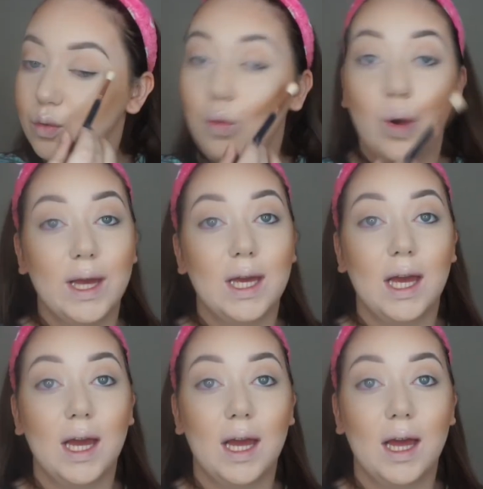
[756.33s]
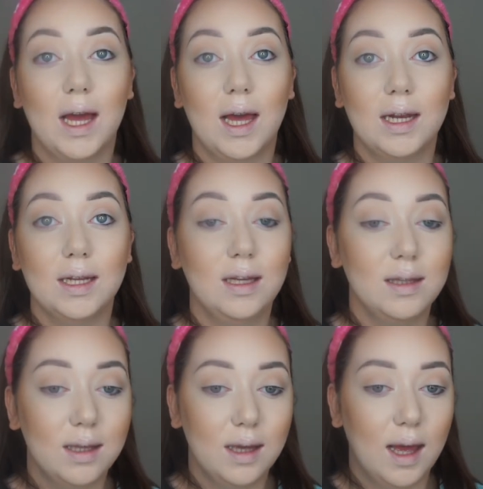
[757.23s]
quick and
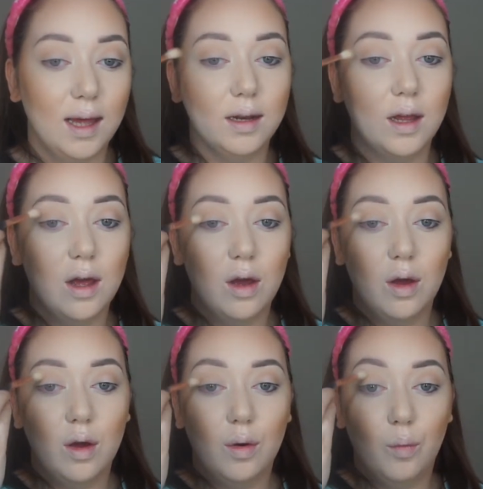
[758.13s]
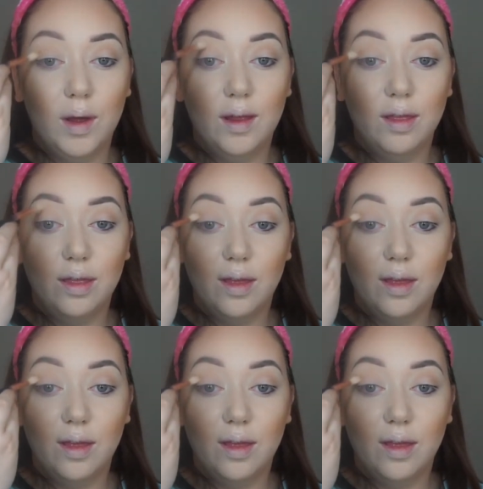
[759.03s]
easy, and with